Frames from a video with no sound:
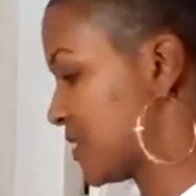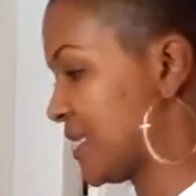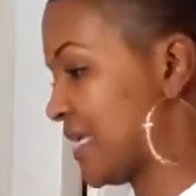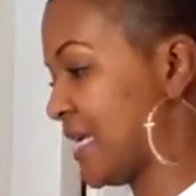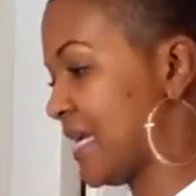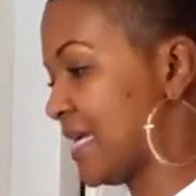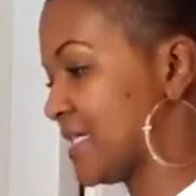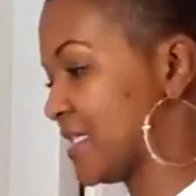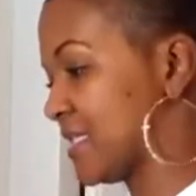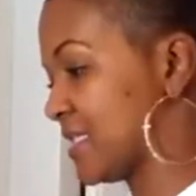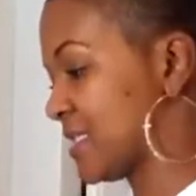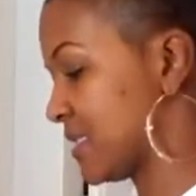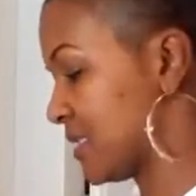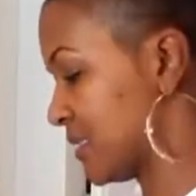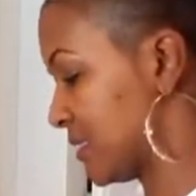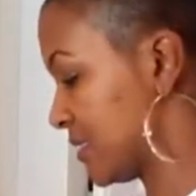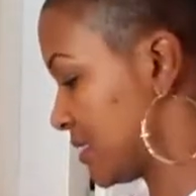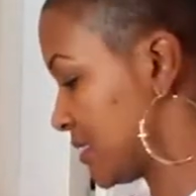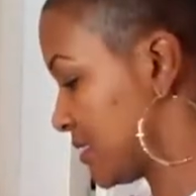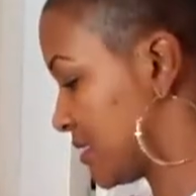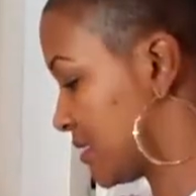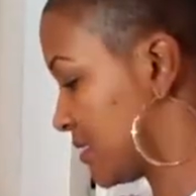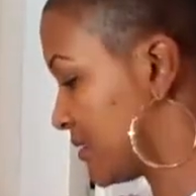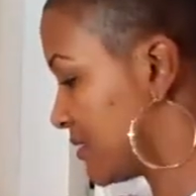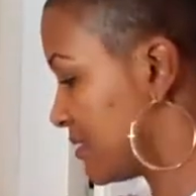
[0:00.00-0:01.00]
that I just
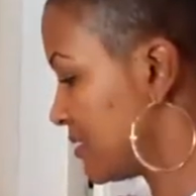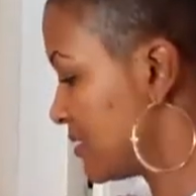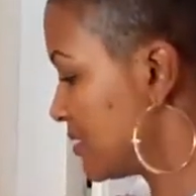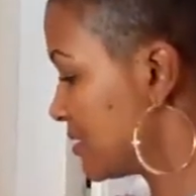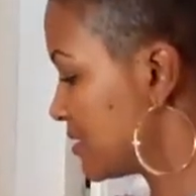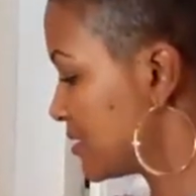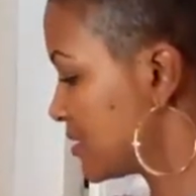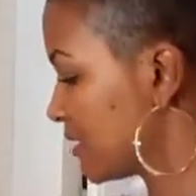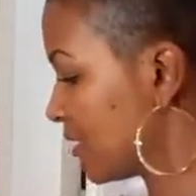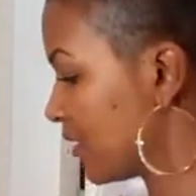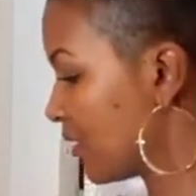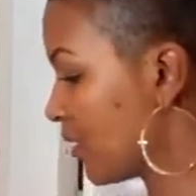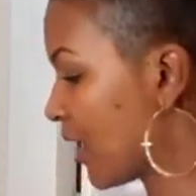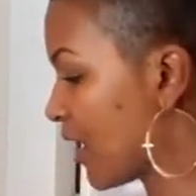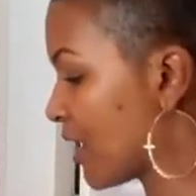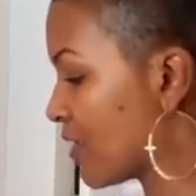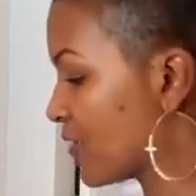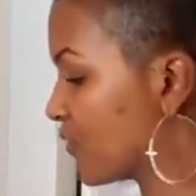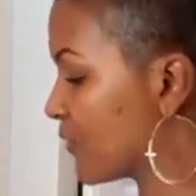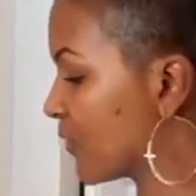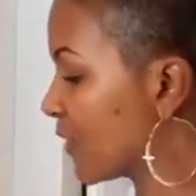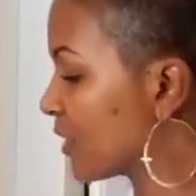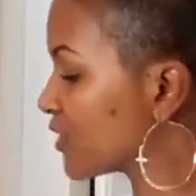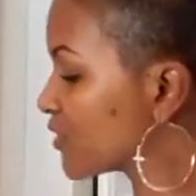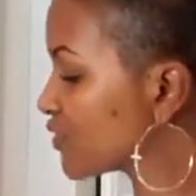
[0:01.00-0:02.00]
listed. So our
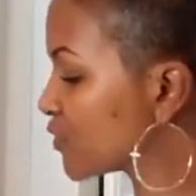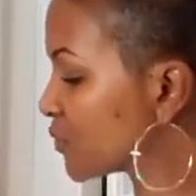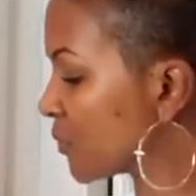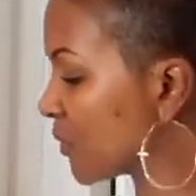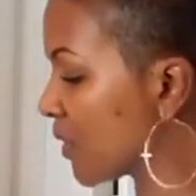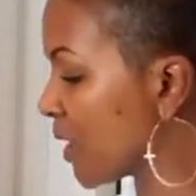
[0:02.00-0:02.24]
first